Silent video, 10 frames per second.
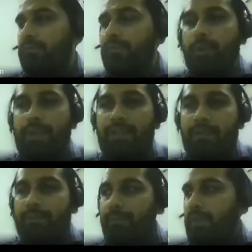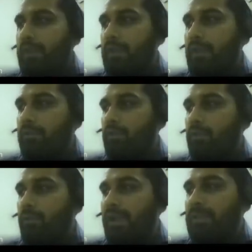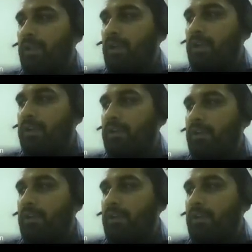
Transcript: together. So one block